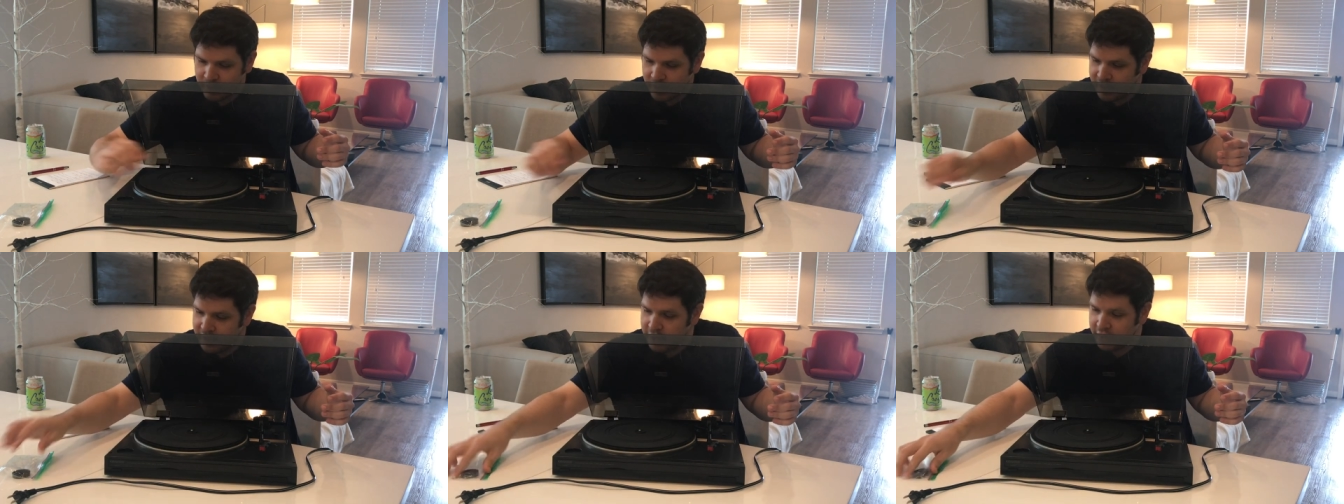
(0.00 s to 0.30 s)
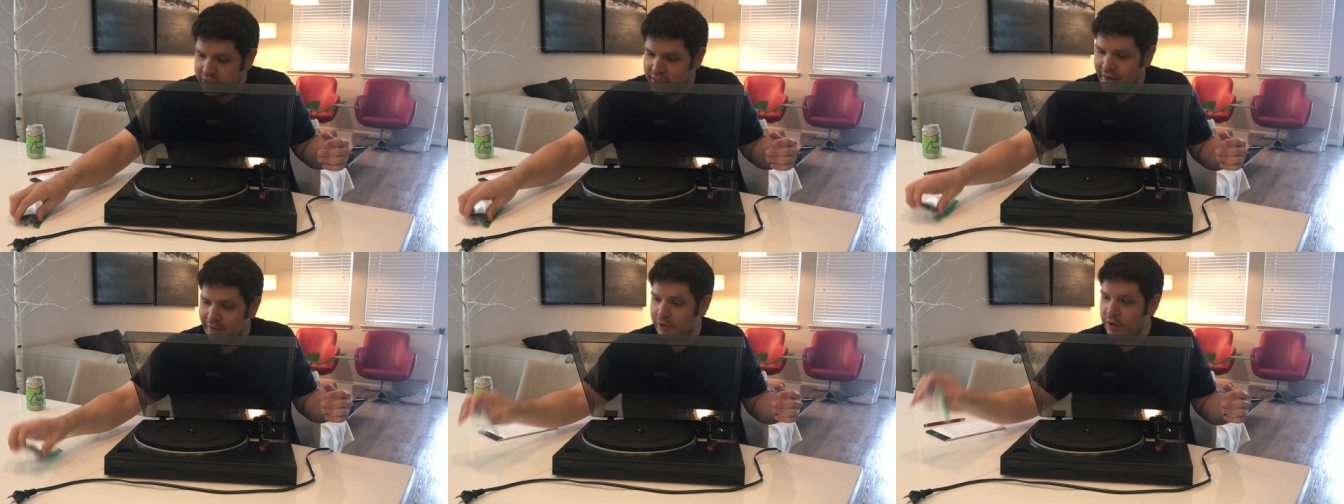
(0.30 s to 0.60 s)
it
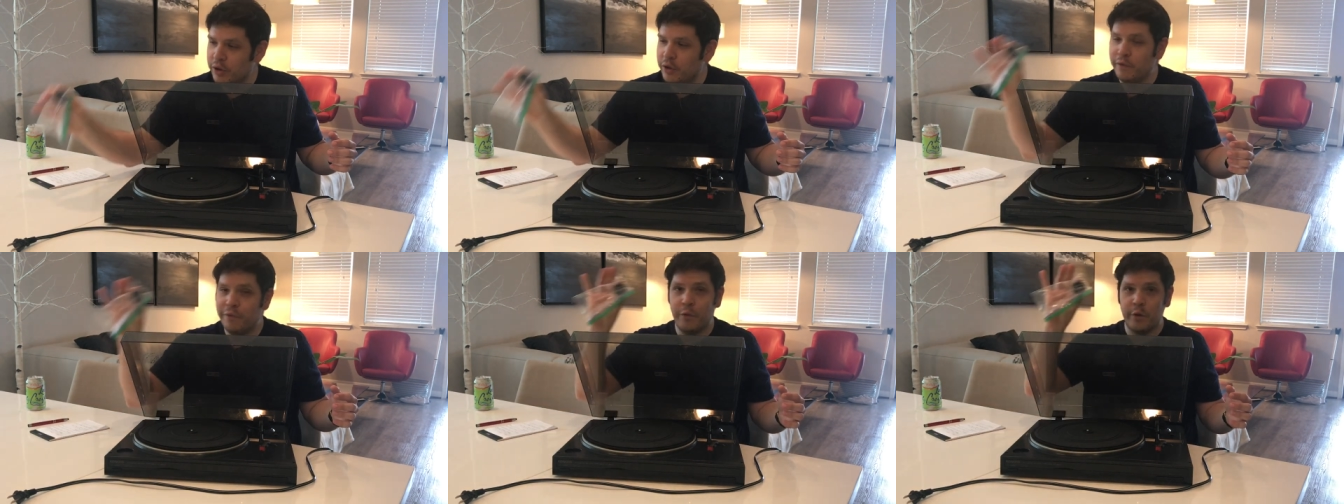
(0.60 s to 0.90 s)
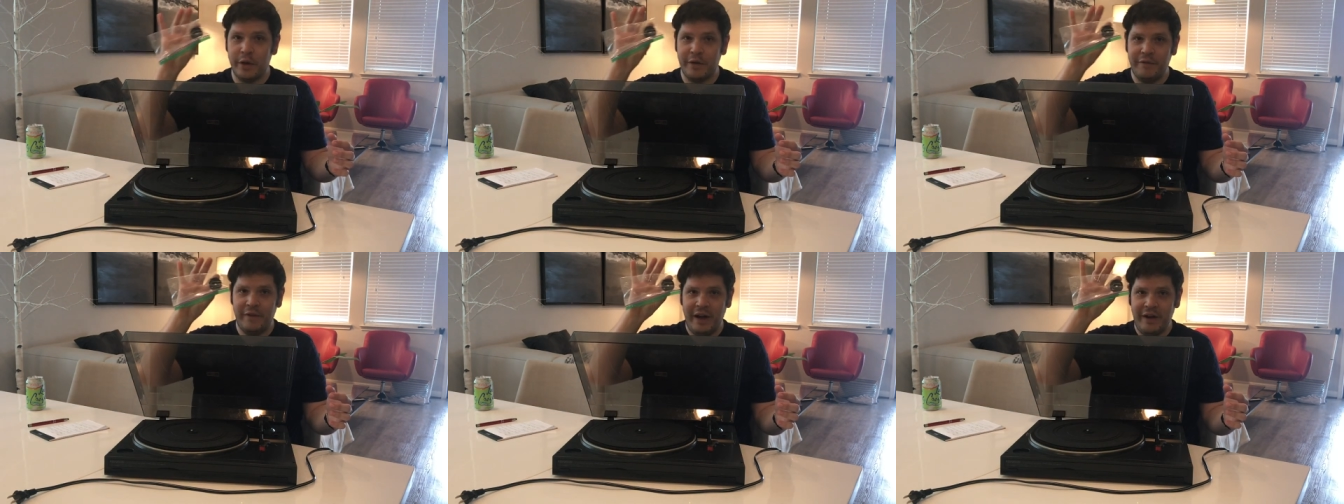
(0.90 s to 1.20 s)
does have a little
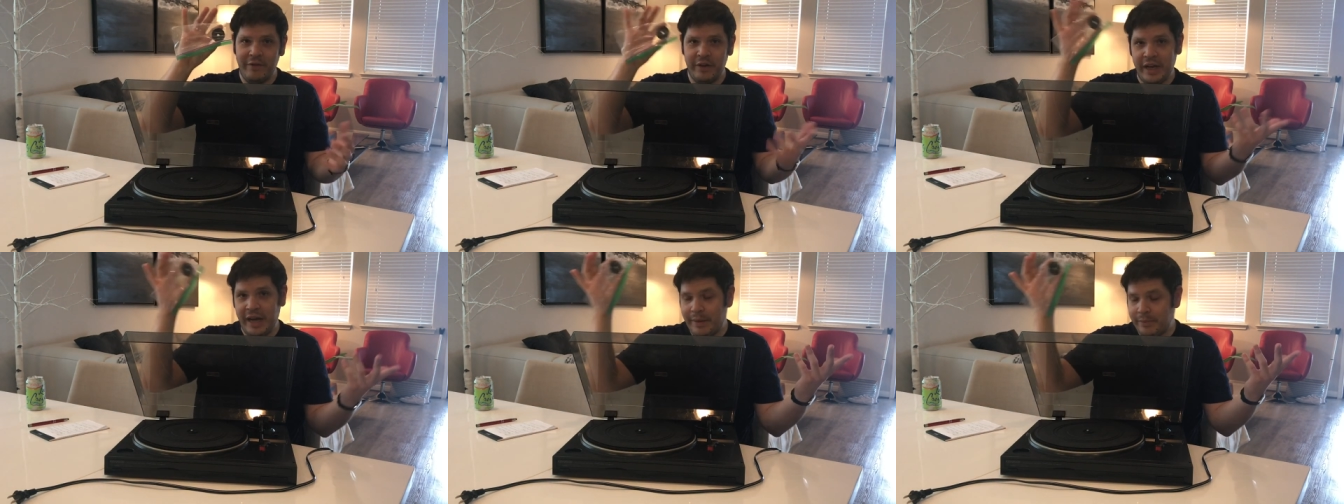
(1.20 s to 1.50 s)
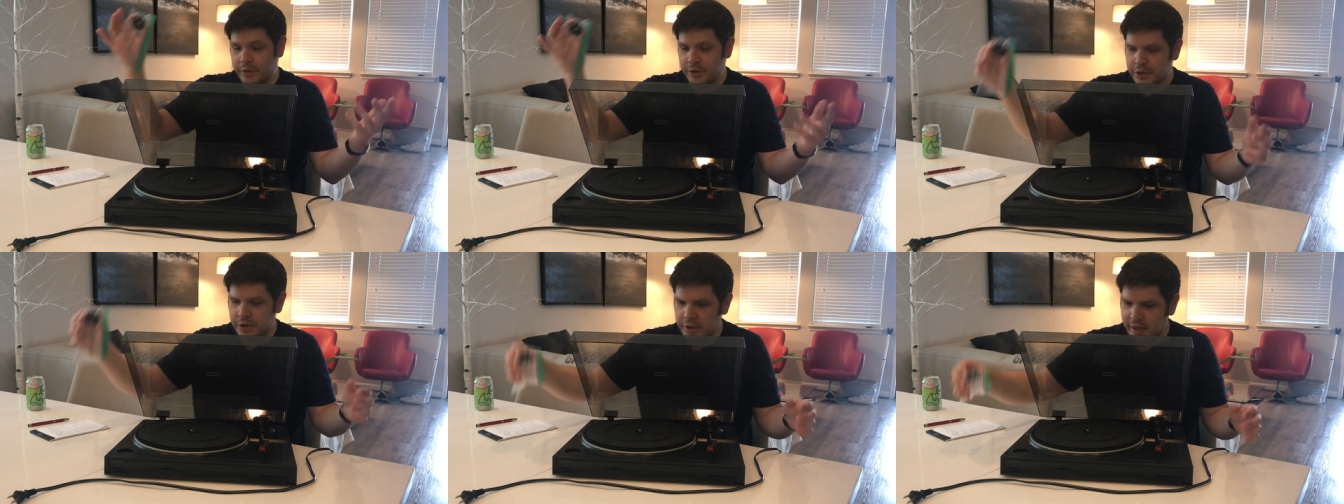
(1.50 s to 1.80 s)
45
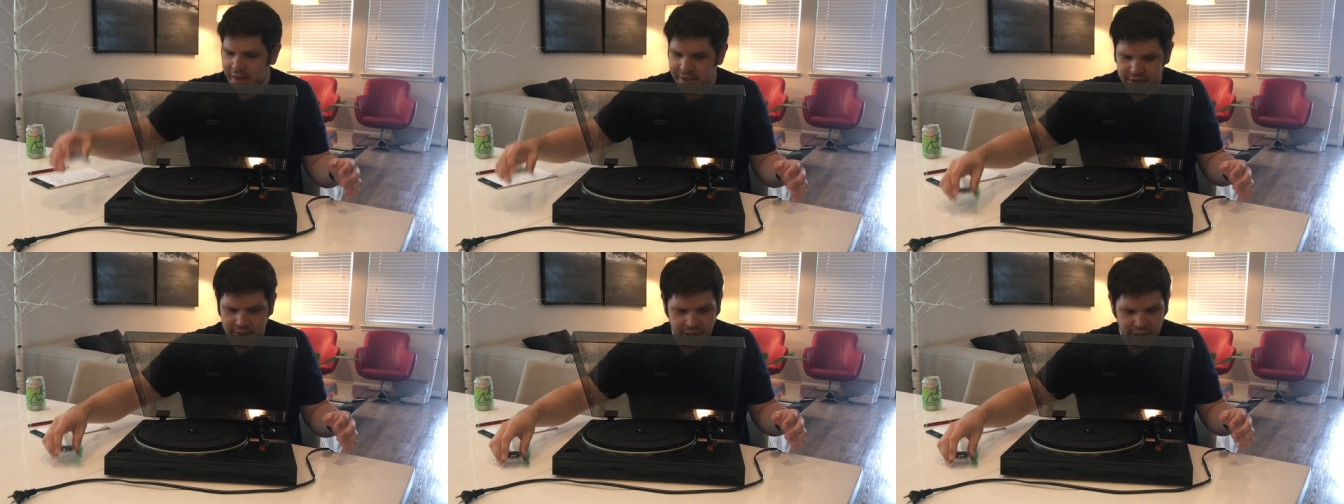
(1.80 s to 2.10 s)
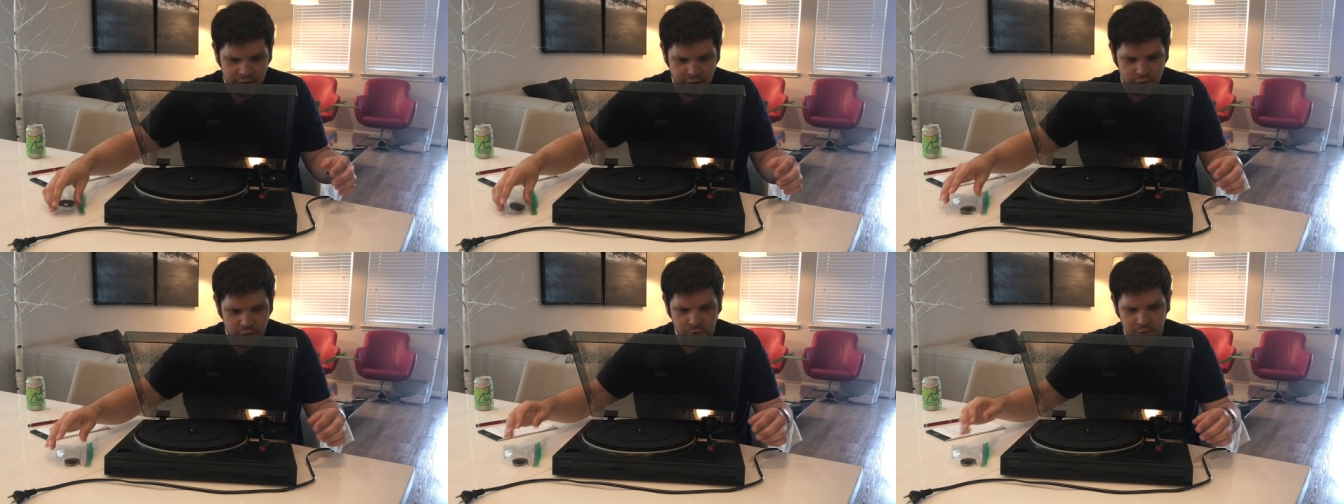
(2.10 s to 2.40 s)
adapter, so that's
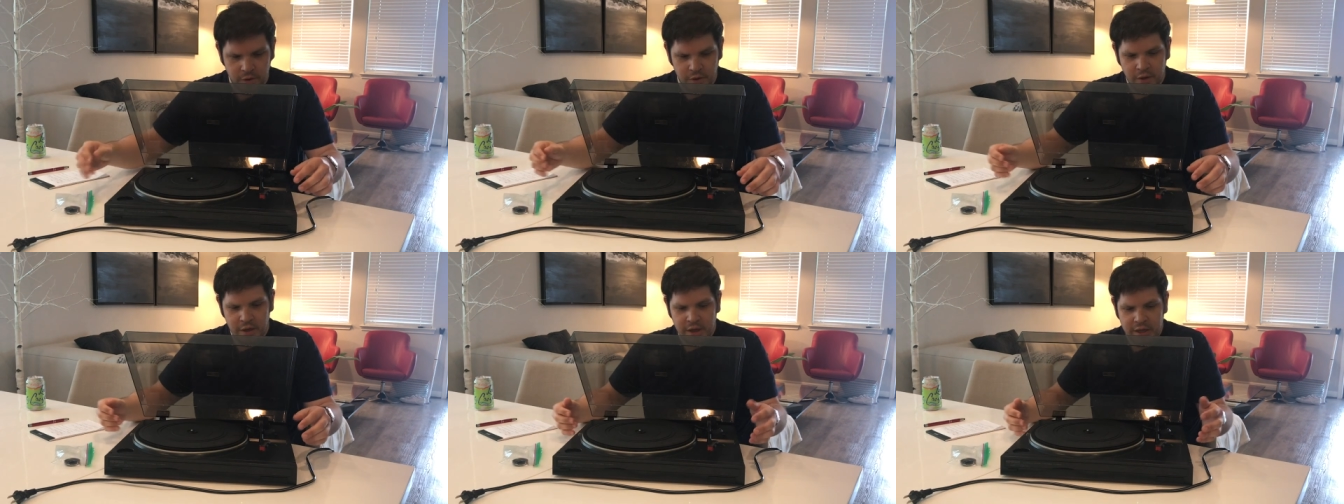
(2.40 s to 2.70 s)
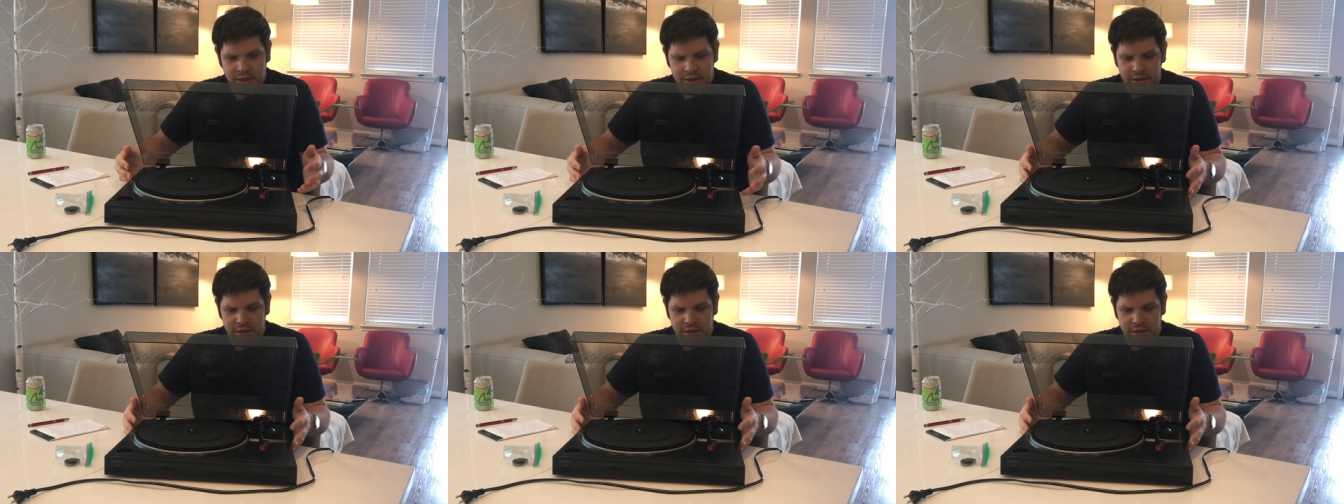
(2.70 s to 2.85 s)
kind of cool.